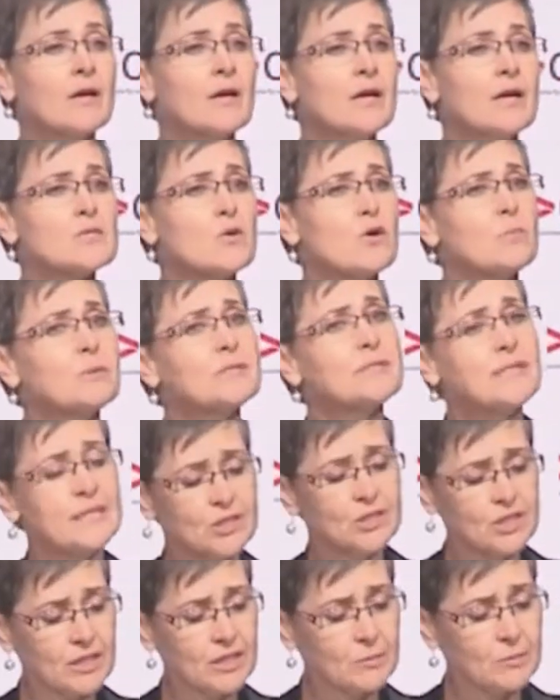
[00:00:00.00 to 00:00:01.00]
So a
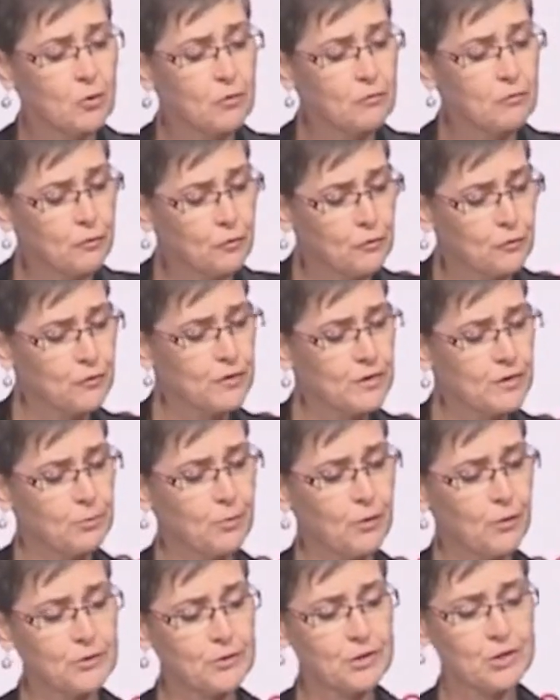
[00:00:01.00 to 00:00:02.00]
potentially more fruitful
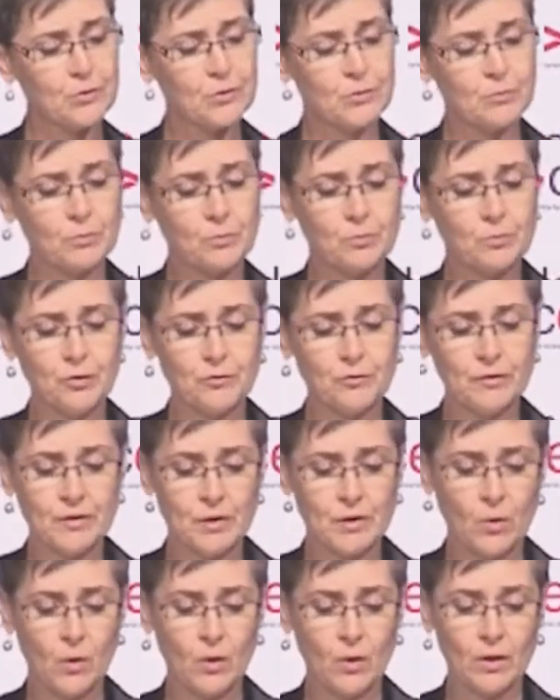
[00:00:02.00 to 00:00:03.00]
approach to improving the
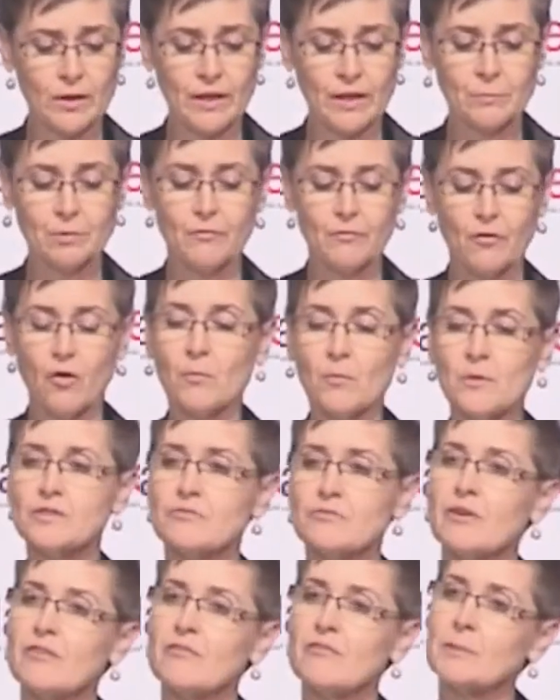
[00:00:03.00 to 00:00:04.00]
quality and performance
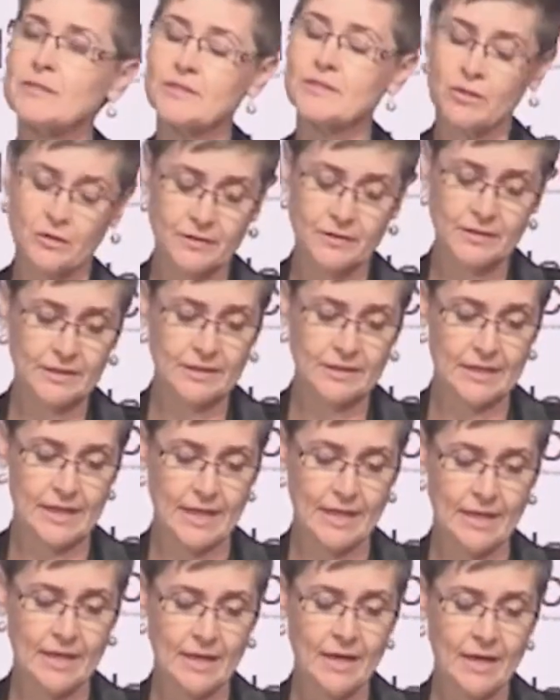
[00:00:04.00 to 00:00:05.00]
of public services
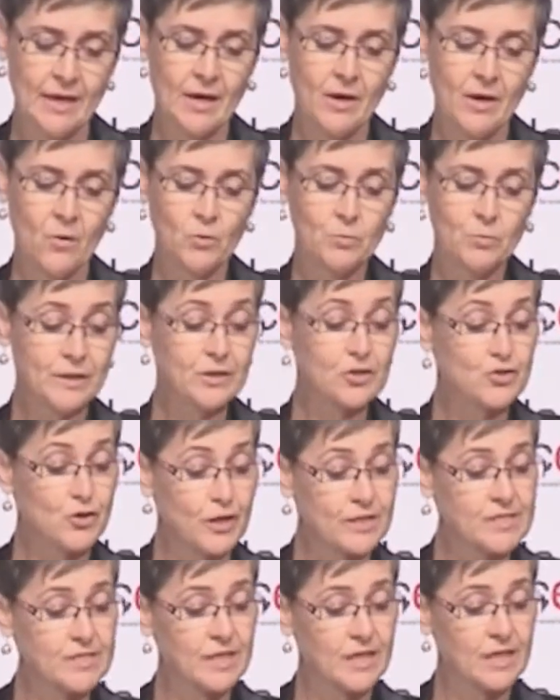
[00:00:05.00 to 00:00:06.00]
then would be to
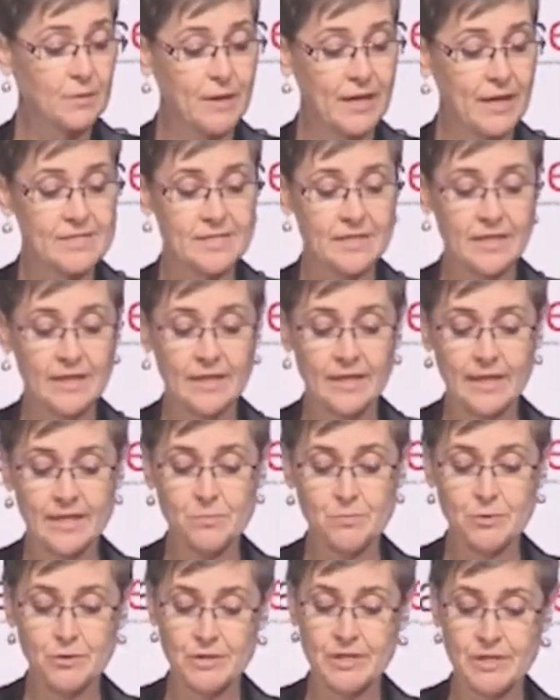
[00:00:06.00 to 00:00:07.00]
trust the capacity and
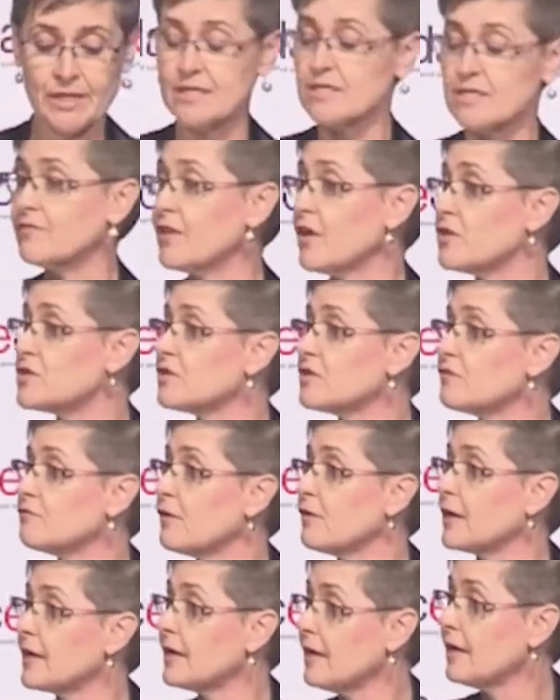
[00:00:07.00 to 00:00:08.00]
expertise of those at the
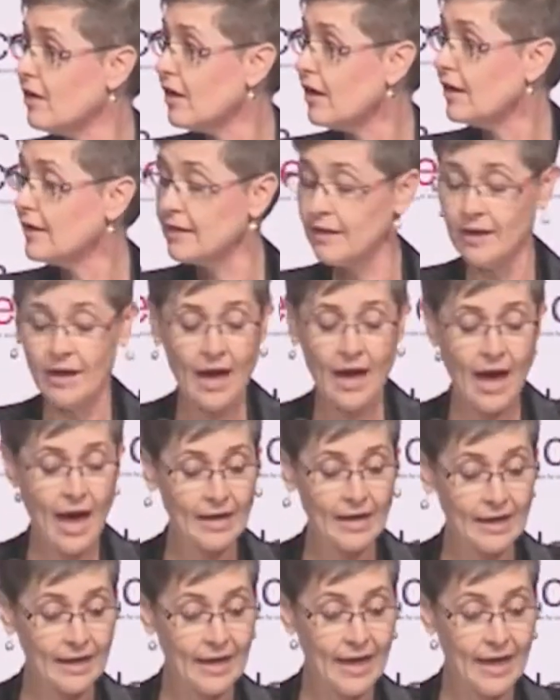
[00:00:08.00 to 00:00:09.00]
front line
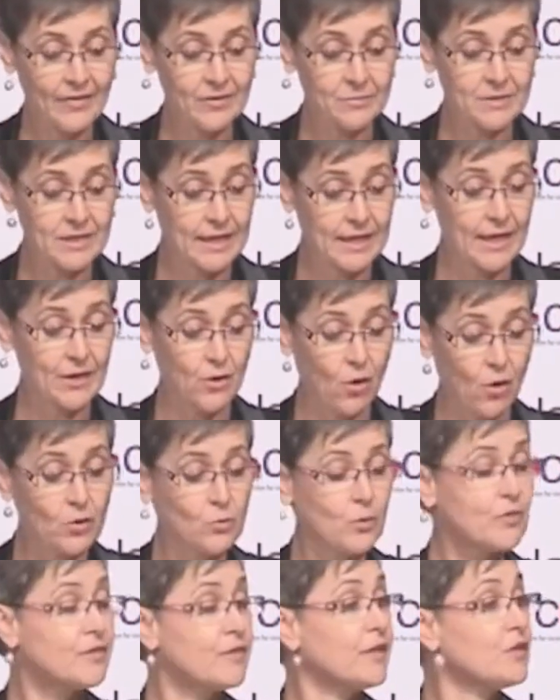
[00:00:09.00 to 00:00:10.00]
and allow them to get on
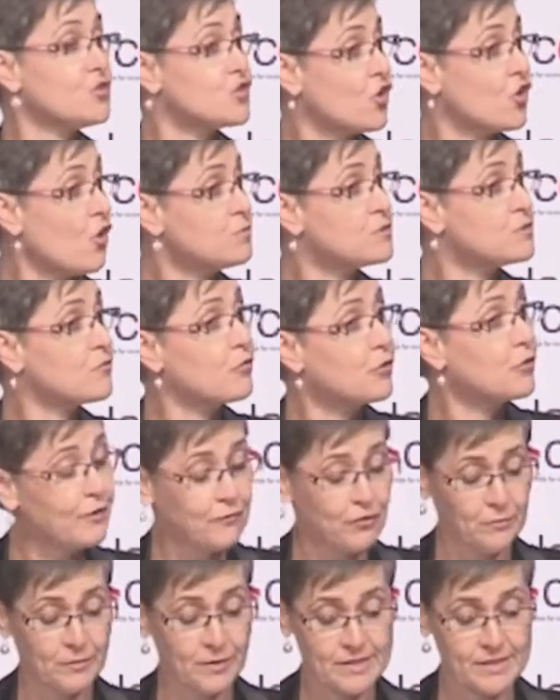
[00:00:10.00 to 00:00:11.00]
with their jobs free
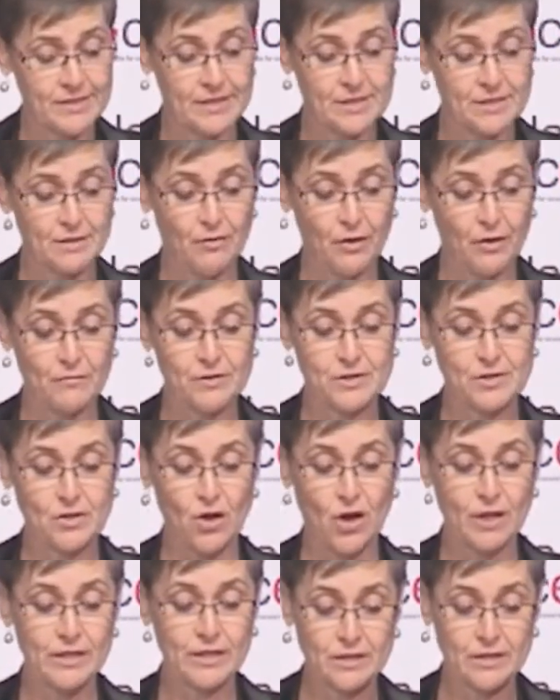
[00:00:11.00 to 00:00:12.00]
from excessive
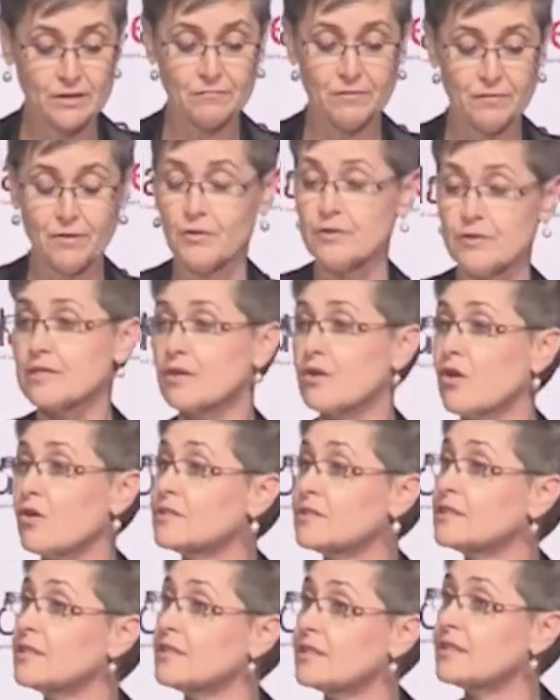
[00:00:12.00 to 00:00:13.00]
oversight, interference and
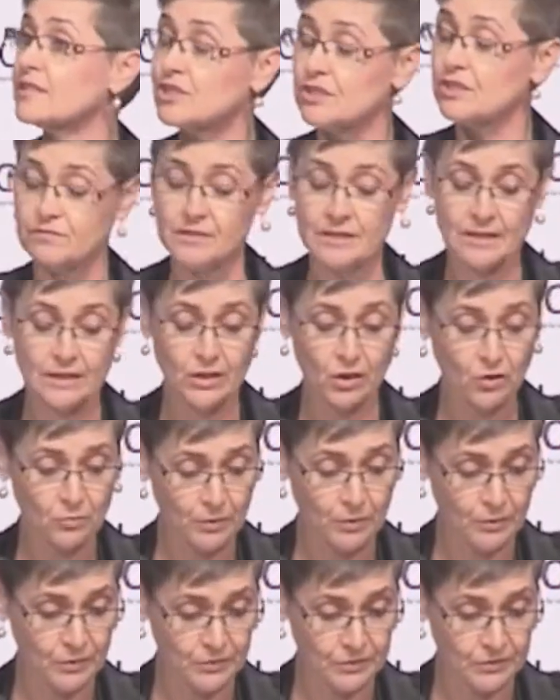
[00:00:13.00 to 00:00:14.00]
constantly shifting
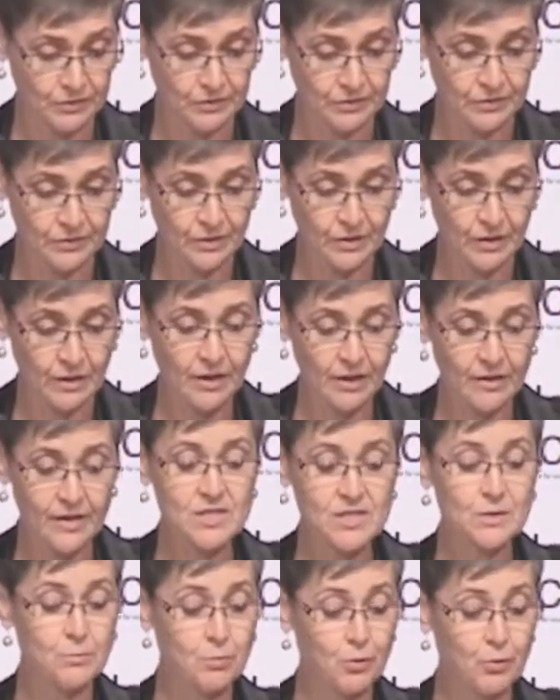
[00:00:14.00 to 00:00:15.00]
goalposts.
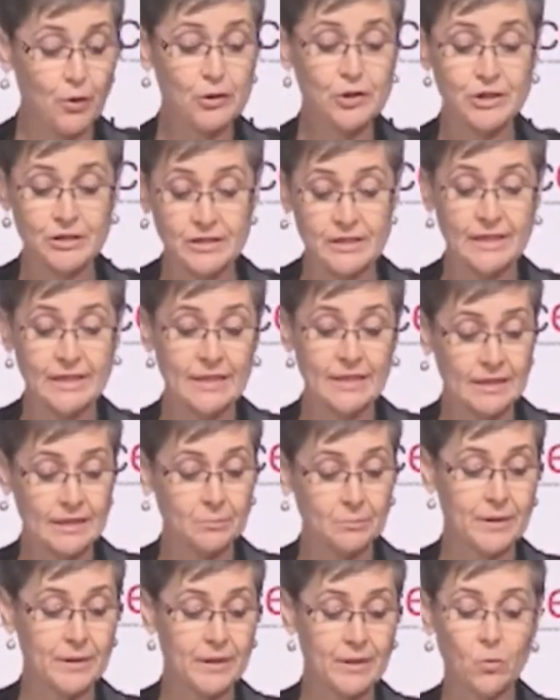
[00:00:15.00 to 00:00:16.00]
This approach indeed
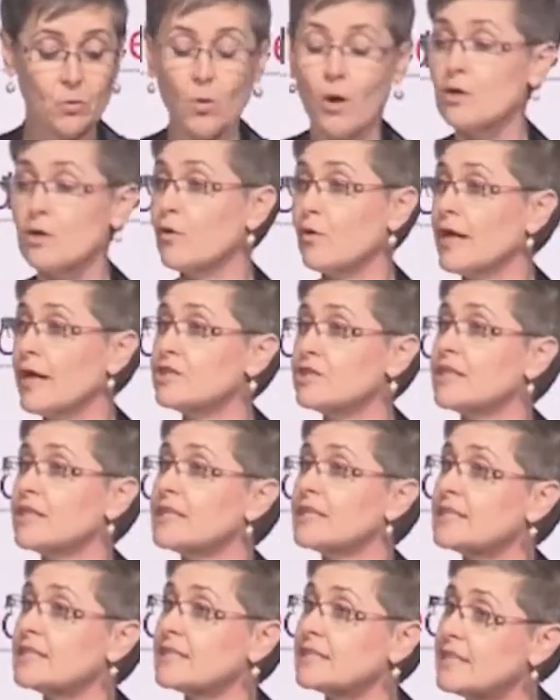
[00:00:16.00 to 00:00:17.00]
underpinned wide-ranging
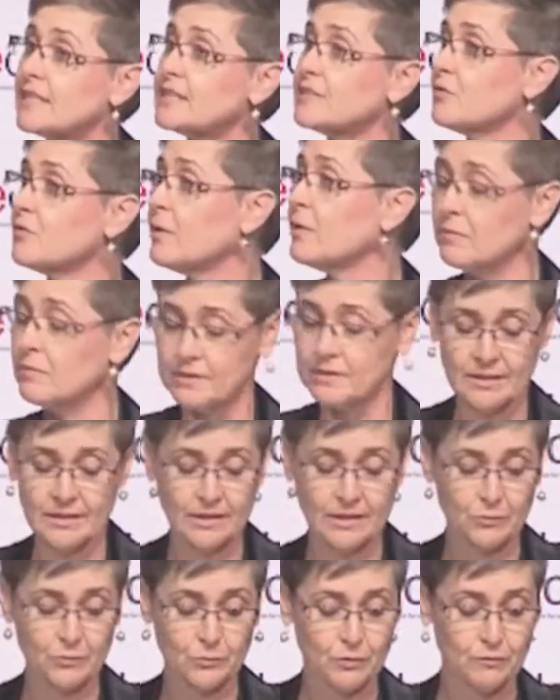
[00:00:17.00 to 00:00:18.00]
and successful public
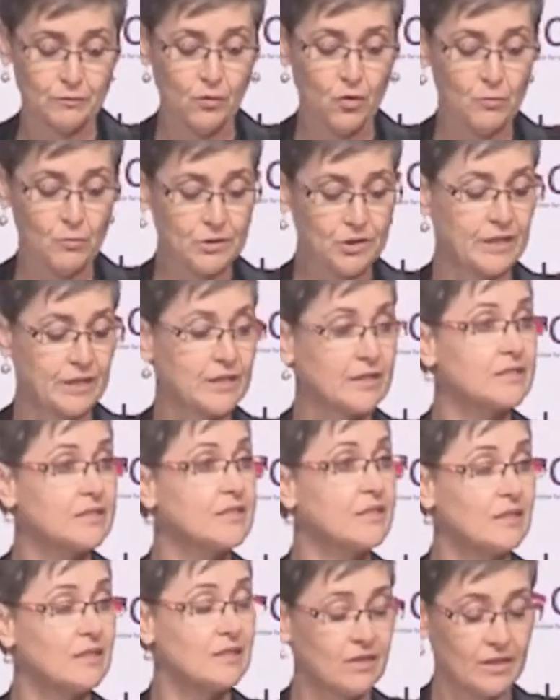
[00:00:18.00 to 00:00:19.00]
sector reform agendas
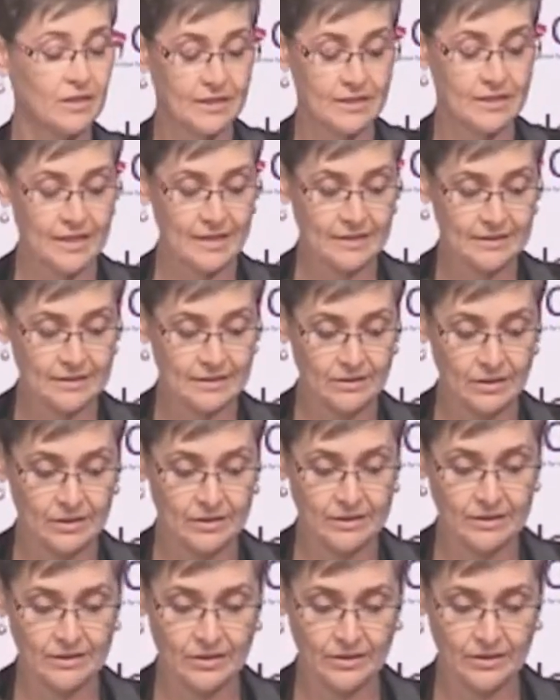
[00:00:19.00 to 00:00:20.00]
in the 1980s and
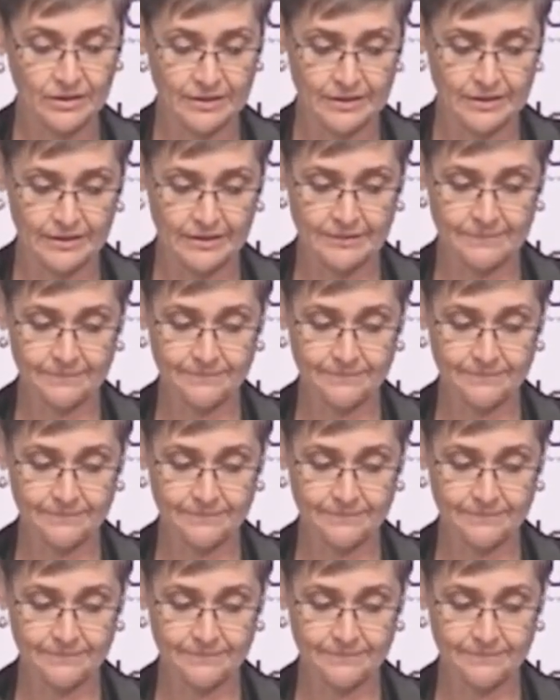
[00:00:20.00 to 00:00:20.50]
1990s.